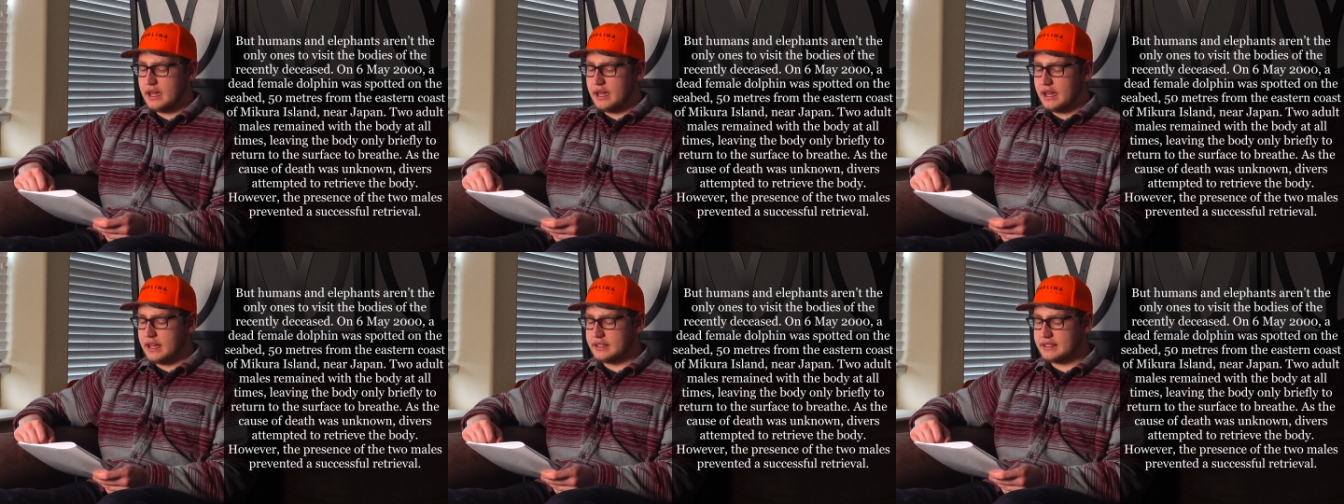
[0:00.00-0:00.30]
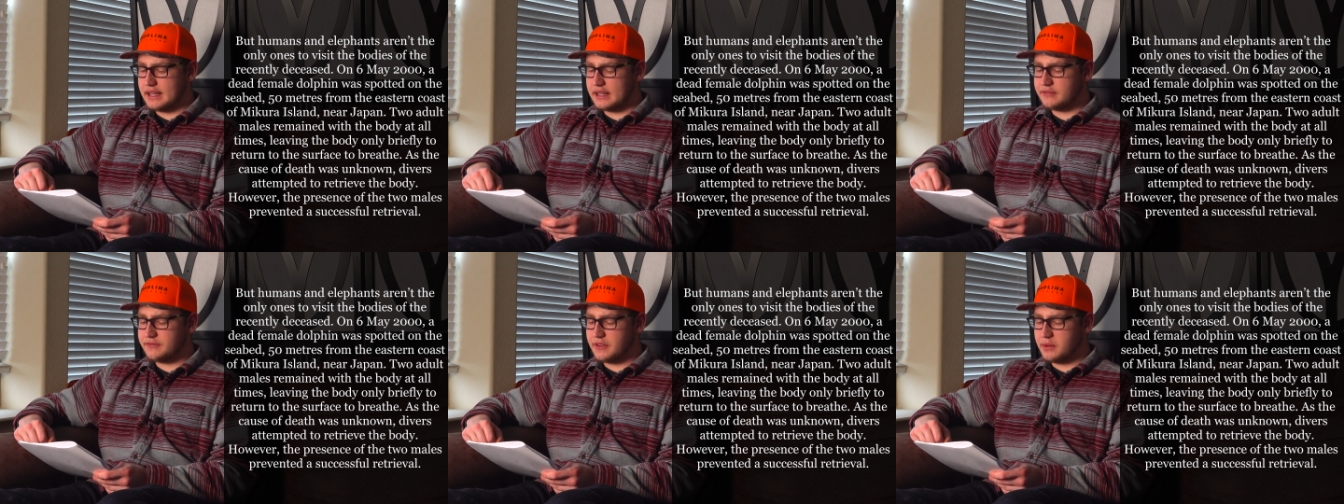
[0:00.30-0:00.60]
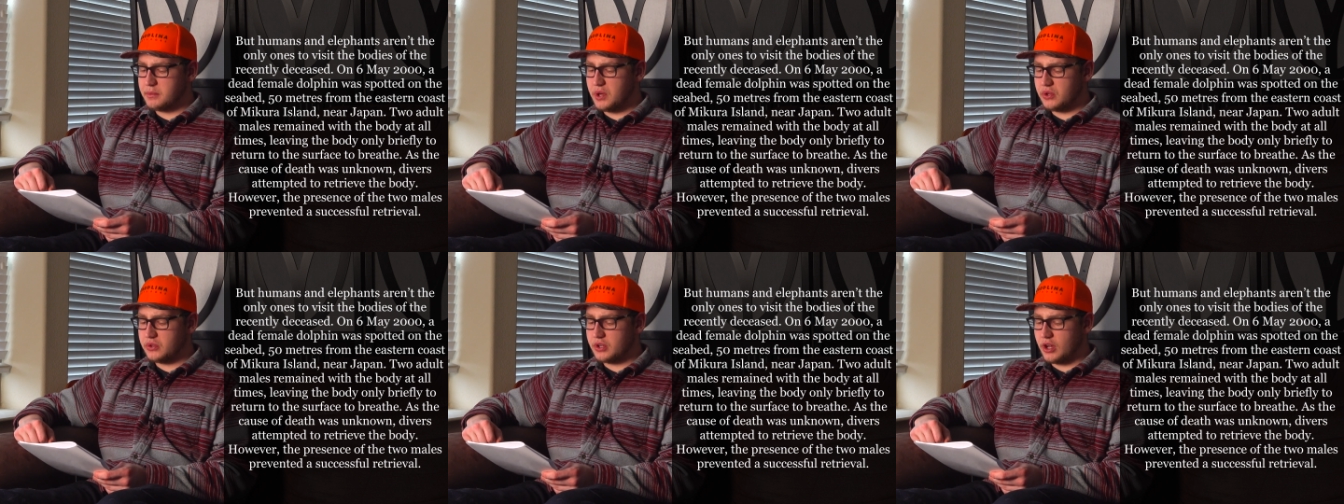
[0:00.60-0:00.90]
a dead
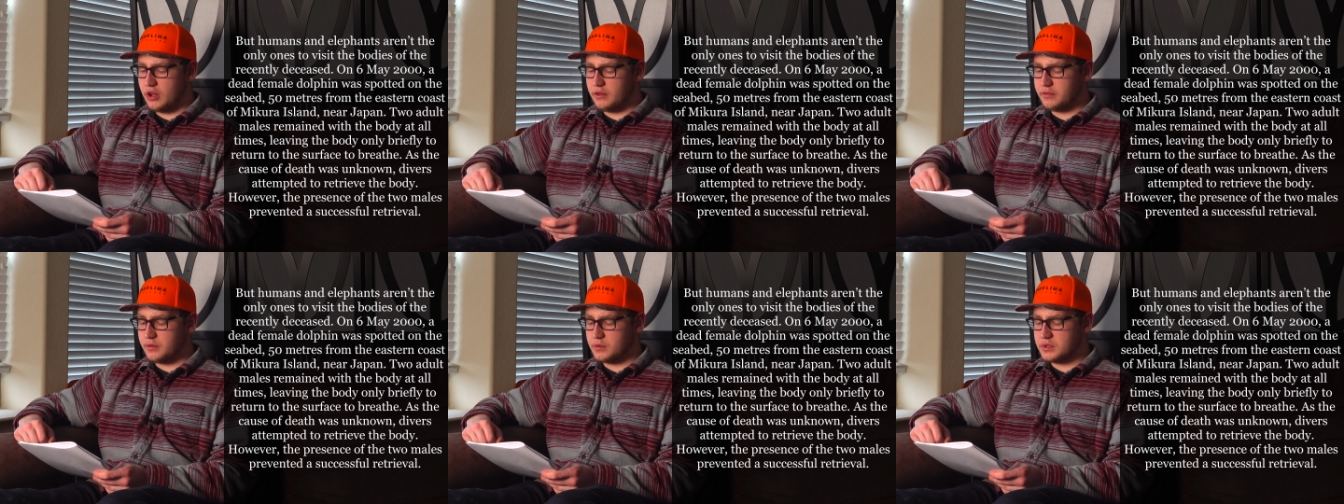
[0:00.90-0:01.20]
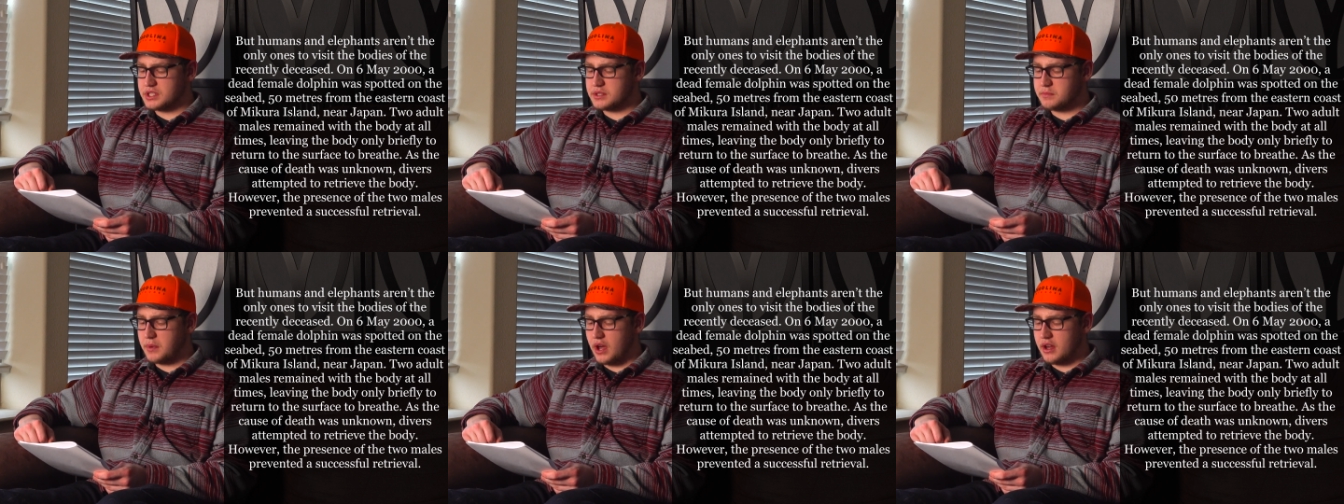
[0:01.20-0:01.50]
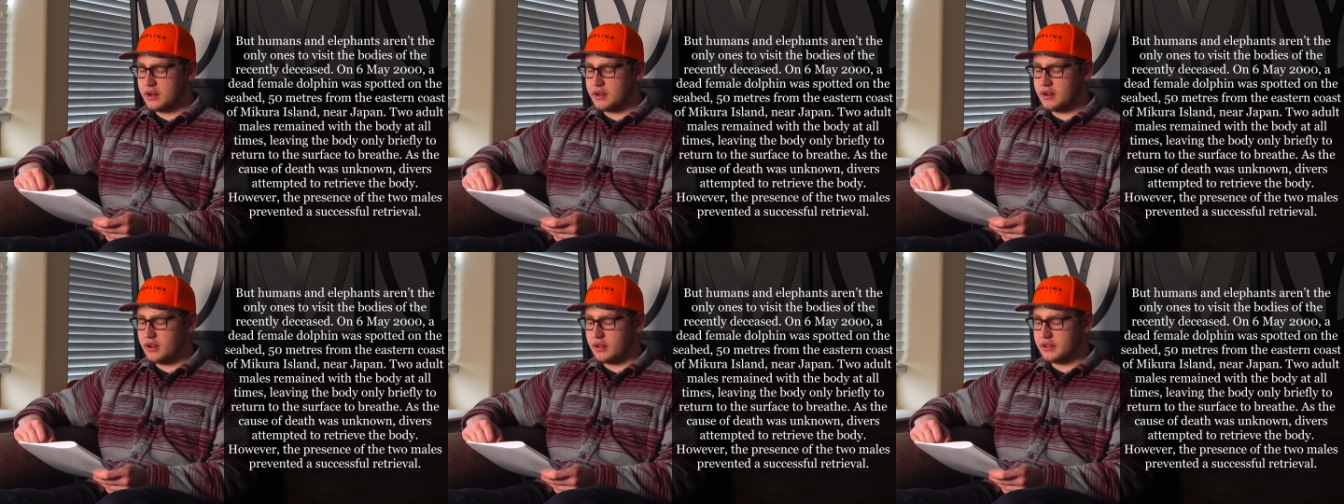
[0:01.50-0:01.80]
female dolphin was
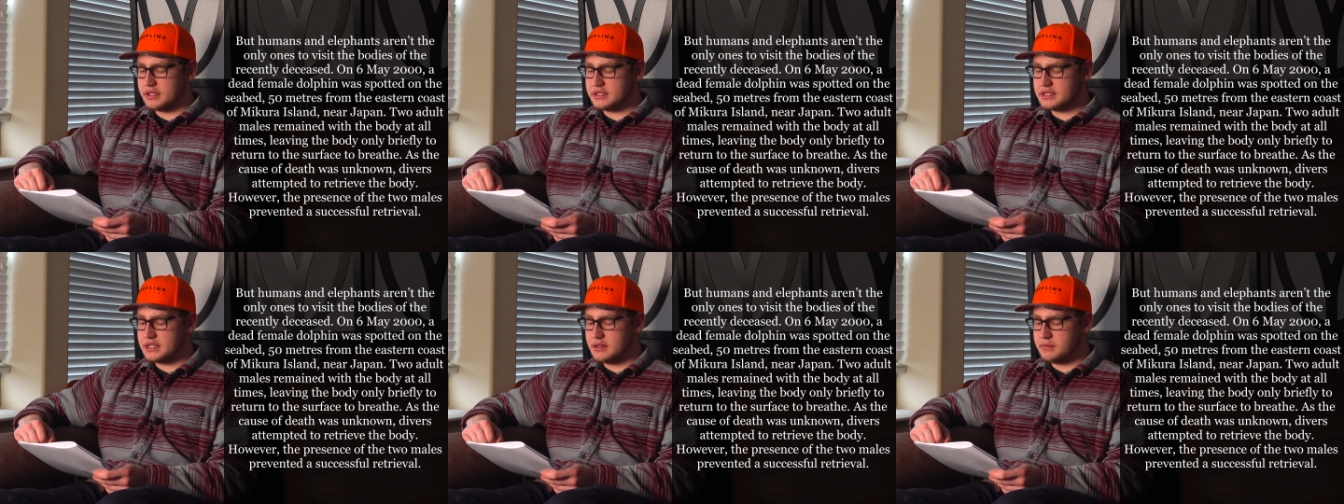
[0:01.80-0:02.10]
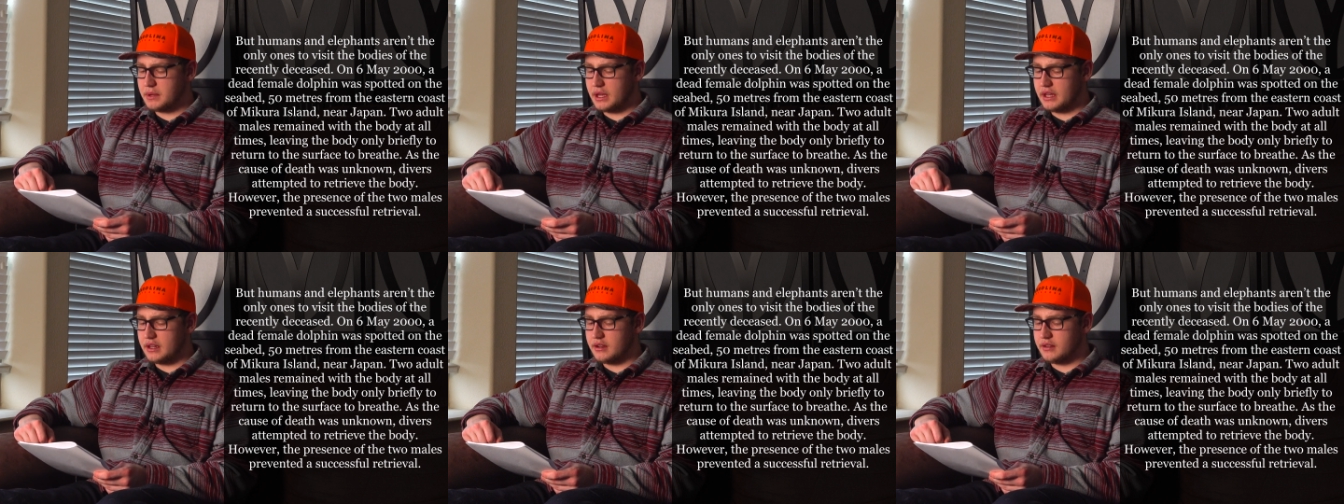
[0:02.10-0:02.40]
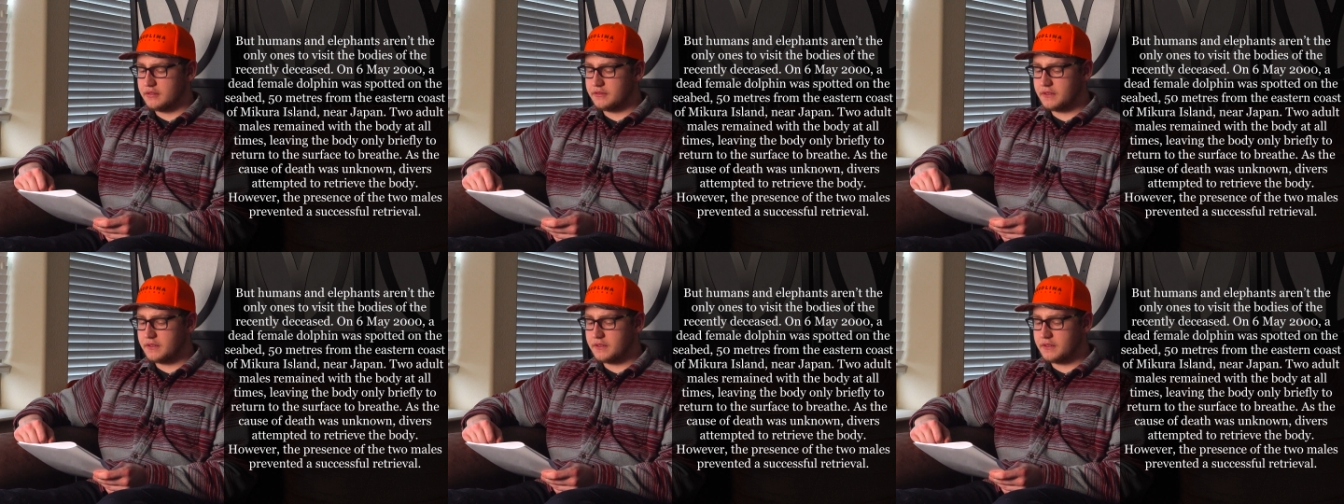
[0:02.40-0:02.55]
spotted on the seabed,